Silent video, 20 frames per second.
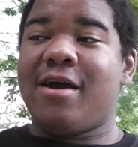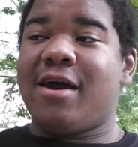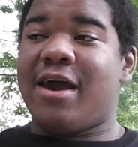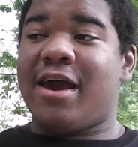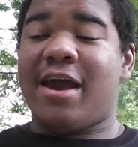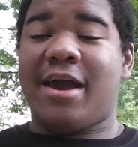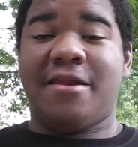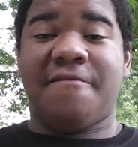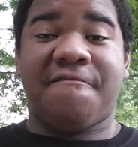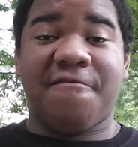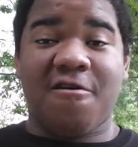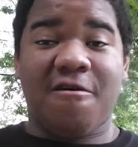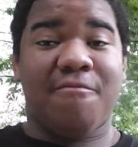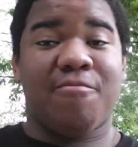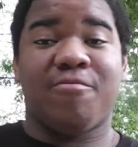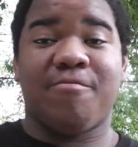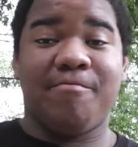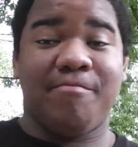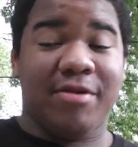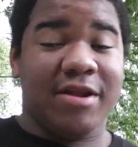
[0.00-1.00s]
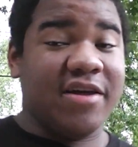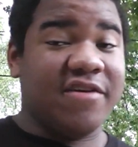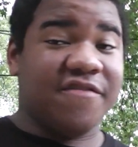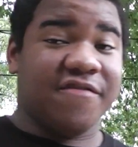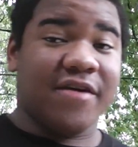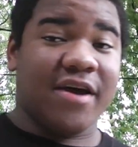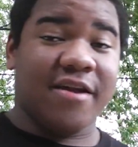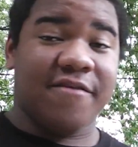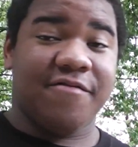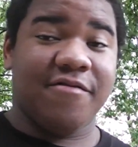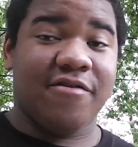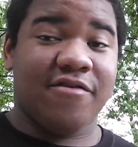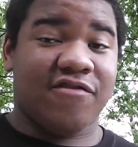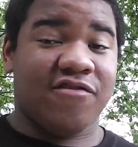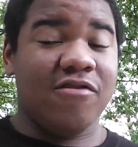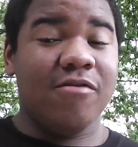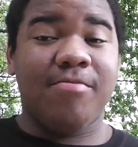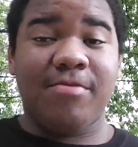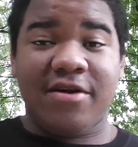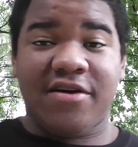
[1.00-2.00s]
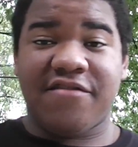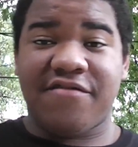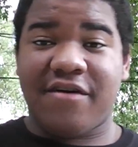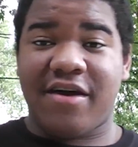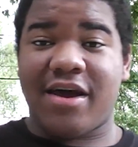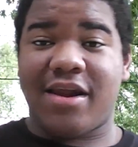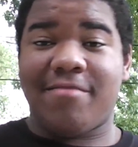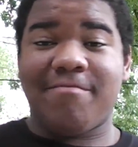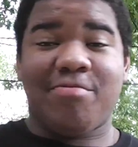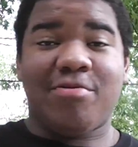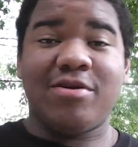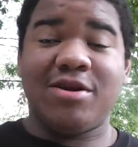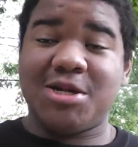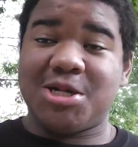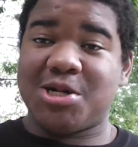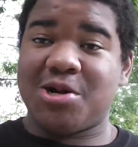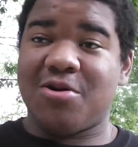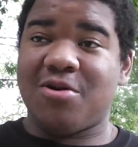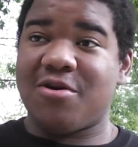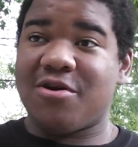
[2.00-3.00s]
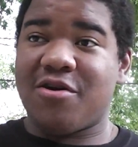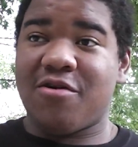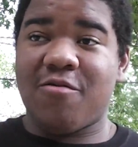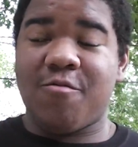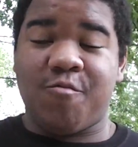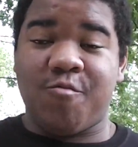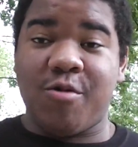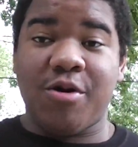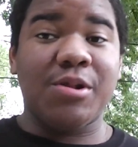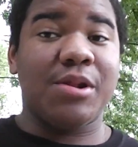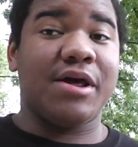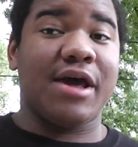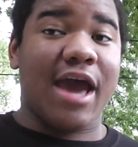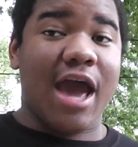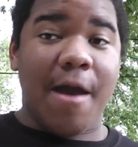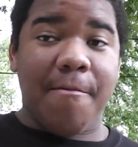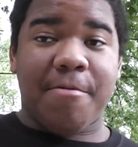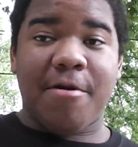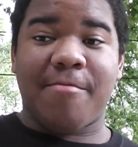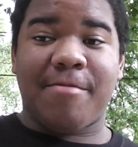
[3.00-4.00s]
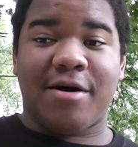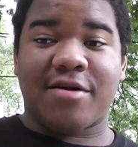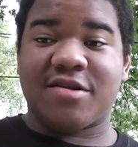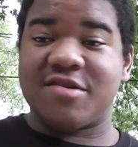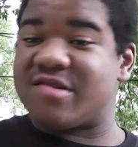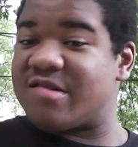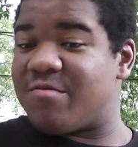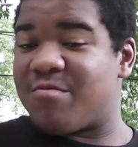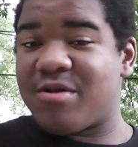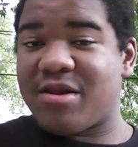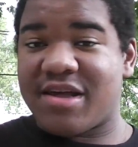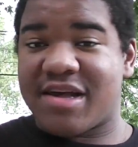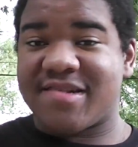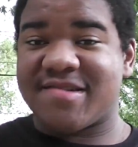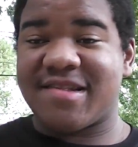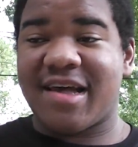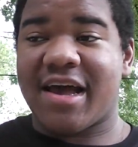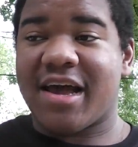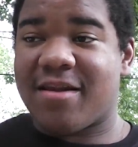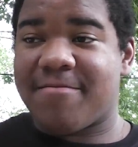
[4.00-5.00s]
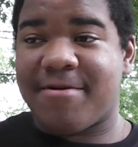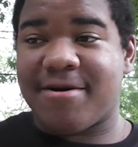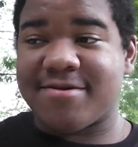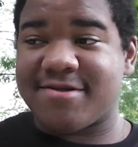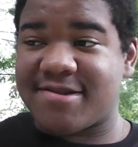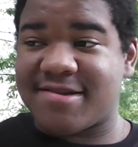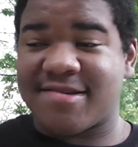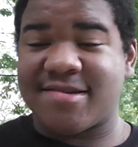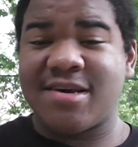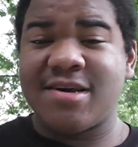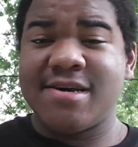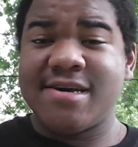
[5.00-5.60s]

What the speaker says: And if you're a Bleach fan, if you're a true Bleach fan, I'm pretty sure you're really happy about this, or really excited about this.